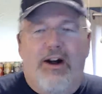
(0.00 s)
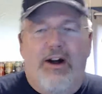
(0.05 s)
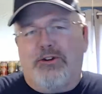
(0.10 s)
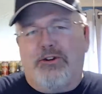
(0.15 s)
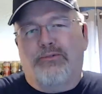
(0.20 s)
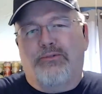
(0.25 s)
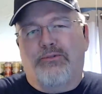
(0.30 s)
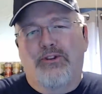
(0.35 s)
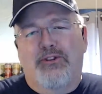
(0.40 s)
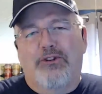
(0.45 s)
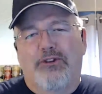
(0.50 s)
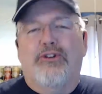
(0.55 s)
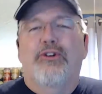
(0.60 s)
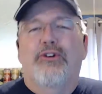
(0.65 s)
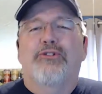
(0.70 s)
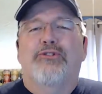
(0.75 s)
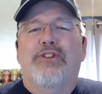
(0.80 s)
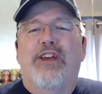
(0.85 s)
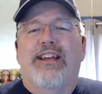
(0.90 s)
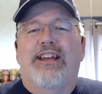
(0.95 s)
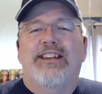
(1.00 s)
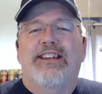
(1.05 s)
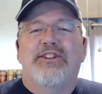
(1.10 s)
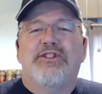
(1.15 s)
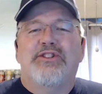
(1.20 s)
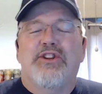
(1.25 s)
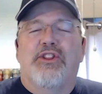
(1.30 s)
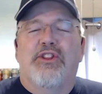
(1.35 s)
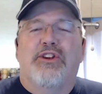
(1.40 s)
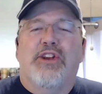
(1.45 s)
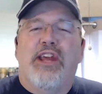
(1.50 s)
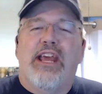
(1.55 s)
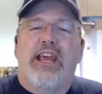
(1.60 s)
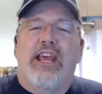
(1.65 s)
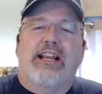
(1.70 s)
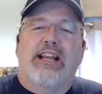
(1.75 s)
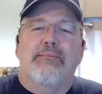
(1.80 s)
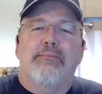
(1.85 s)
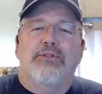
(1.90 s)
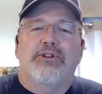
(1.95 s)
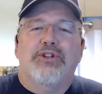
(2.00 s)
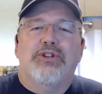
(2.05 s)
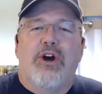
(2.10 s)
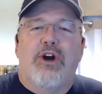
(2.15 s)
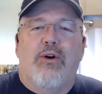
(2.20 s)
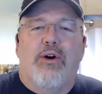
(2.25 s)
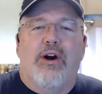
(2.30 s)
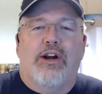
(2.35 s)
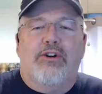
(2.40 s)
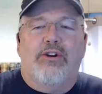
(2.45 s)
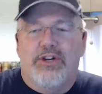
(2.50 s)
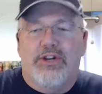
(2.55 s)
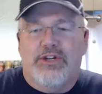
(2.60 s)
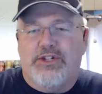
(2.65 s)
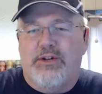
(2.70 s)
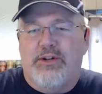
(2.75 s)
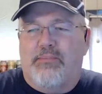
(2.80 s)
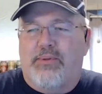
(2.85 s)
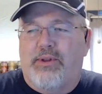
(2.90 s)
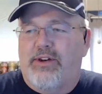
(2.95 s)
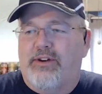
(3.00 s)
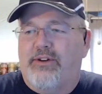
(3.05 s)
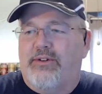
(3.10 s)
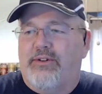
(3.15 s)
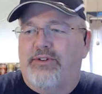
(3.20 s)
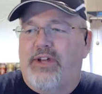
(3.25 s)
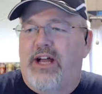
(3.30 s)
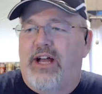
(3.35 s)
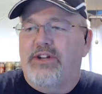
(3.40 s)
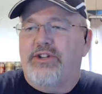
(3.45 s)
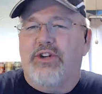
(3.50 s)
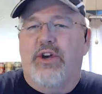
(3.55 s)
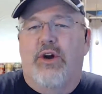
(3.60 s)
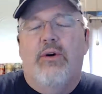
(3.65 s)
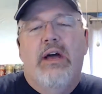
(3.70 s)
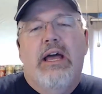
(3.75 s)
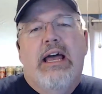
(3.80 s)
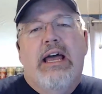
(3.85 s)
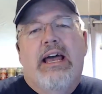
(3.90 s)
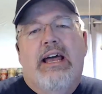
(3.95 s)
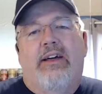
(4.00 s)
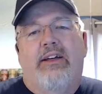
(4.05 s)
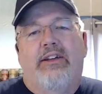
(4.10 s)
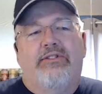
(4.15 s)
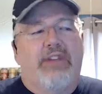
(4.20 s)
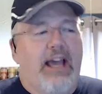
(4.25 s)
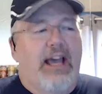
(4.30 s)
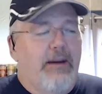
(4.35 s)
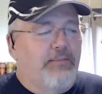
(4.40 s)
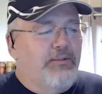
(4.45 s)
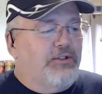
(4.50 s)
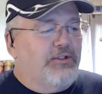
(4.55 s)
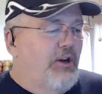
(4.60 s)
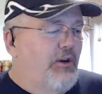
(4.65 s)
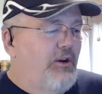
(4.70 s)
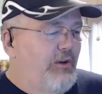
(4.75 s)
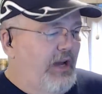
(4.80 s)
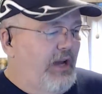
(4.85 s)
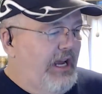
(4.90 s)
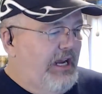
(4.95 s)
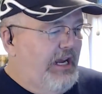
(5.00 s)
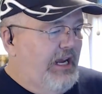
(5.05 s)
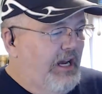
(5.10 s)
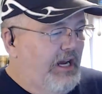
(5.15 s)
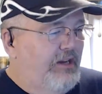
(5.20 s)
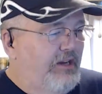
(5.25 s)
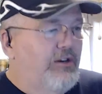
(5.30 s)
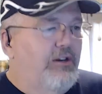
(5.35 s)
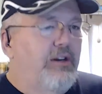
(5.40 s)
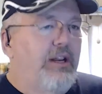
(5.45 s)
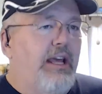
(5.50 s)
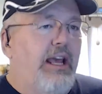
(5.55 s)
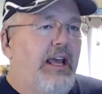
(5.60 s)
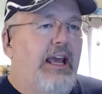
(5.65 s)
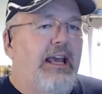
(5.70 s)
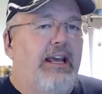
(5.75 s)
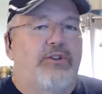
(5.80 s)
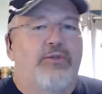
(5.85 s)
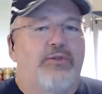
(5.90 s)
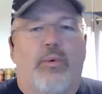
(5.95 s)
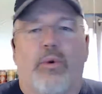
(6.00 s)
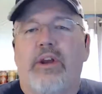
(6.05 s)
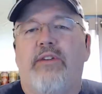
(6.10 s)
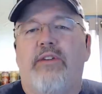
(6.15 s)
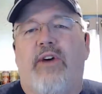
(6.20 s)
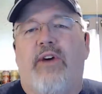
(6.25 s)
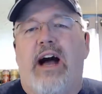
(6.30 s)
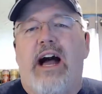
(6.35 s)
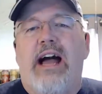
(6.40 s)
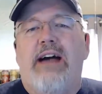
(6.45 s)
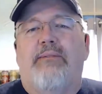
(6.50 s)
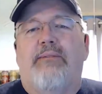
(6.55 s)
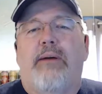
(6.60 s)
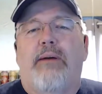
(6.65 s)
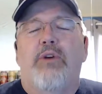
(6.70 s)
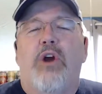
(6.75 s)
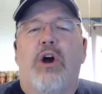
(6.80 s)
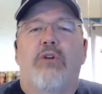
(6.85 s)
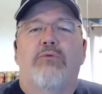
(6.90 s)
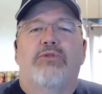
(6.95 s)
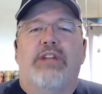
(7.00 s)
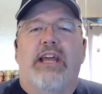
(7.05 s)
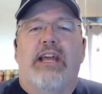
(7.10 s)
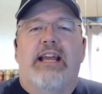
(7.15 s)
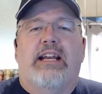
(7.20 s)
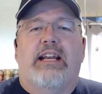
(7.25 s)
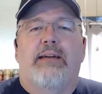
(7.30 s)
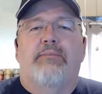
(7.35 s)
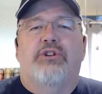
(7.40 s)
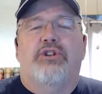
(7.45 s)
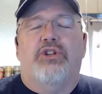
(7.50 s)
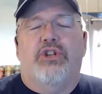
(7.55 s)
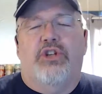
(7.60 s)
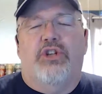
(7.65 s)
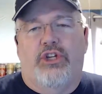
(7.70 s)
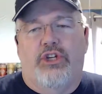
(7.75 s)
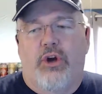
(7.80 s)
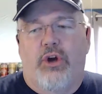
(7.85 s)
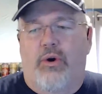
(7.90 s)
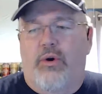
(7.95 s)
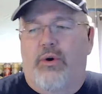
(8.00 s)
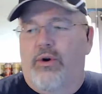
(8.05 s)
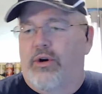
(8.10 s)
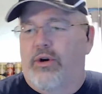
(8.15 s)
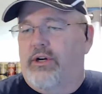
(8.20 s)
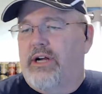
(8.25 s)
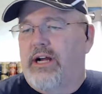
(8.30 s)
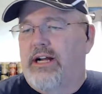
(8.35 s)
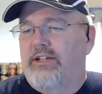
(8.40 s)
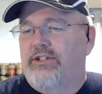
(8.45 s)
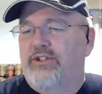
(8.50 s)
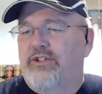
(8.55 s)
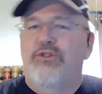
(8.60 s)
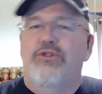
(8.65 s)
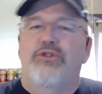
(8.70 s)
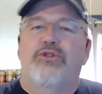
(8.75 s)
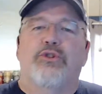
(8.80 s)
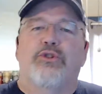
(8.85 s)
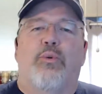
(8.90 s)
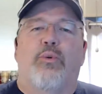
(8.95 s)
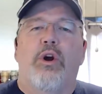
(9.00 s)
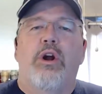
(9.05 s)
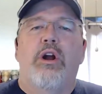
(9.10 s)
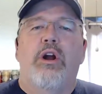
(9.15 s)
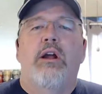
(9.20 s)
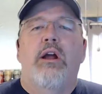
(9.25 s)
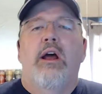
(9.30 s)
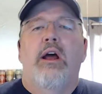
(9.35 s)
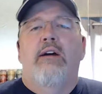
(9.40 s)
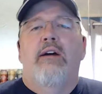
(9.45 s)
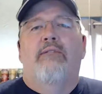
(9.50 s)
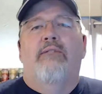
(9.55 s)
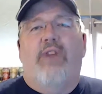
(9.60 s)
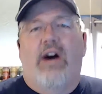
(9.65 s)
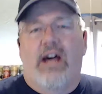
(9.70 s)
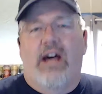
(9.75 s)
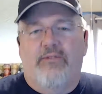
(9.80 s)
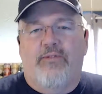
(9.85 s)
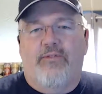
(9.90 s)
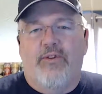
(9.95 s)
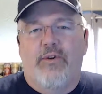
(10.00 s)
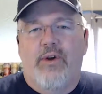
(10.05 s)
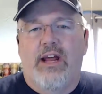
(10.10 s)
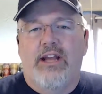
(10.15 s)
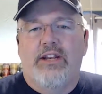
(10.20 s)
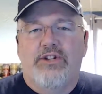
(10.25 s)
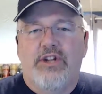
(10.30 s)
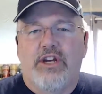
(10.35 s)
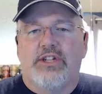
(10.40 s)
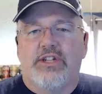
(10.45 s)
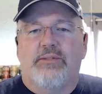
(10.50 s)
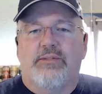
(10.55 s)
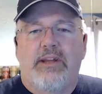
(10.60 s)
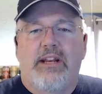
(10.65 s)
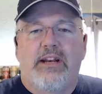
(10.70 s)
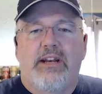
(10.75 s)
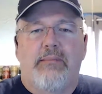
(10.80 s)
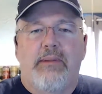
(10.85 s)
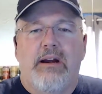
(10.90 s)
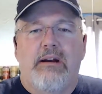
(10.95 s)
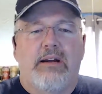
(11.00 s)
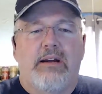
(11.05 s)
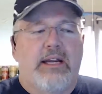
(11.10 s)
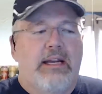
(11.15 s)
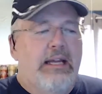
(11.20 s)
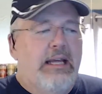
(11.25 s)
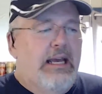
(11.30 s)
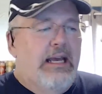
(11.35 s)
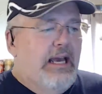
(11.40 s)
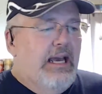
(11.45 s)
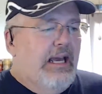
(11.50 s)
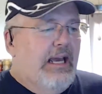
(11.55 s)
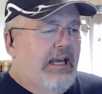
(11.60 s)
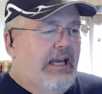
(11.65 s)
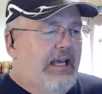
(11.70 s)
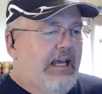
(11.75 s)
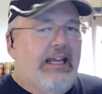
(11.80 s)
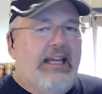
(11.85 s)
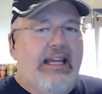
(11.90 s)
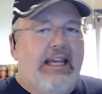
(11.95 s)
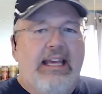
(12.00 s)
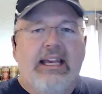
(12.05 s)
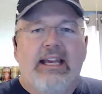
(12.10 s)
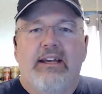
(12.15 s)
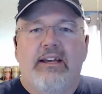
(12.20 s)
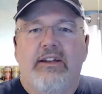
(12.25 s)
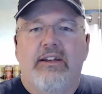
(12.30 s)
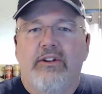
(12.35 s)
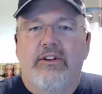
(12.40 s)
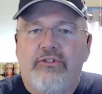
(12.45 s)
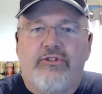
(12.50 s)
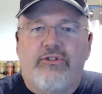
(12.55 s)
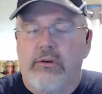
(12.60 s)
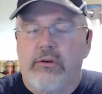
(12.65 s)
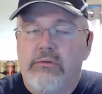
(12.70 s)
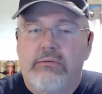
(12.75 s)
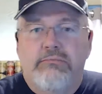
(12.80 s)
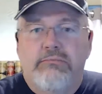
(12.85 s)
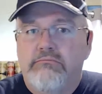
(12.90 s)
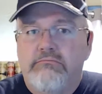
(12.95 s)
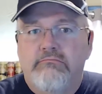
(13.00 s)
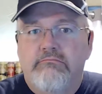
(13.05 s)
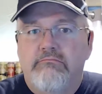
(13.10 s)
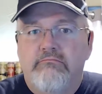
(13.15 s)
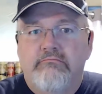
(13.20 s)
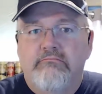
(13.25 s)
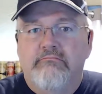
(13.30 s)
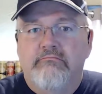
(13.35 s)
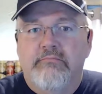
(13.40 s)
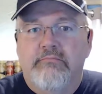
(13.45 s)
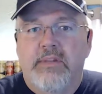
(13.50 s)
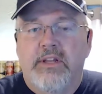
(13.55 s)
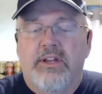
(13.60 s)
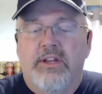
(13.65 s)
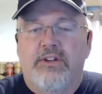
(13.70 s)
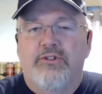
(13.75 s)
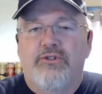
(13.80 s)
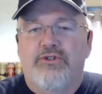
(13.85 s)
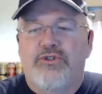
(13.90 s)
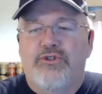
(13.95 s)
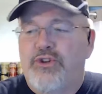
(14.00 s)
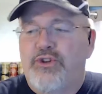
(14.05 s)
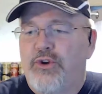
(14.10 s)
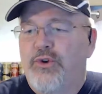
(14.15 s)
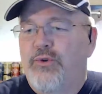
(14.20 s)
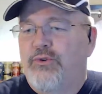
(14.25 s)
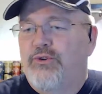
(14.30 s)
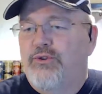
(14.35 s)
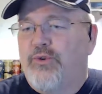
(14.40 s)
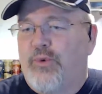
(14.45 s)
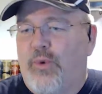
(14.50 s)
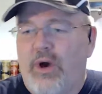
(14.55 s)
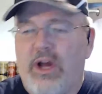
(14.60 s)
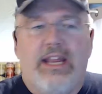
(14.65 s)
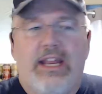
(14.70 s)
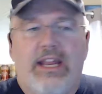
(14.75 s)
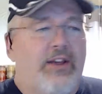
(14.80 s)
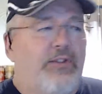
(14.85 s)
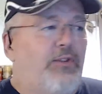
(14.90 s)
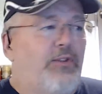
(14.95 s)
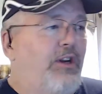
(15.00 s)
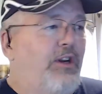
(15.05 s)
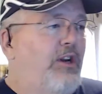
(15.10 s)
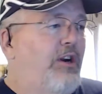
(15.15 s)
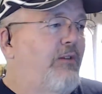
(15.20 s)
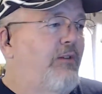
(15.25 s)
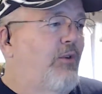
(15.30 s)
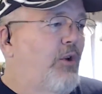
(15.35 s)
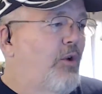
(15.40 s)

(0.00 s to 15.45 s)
to the Tuesday edition of the Dan Clemens Show, a Christian political talk show. This is episode 825. I'm your host, Dan Clemens, your constitutional warrior, fighting for your right just to be an American. It is June 20th in the year of our Lord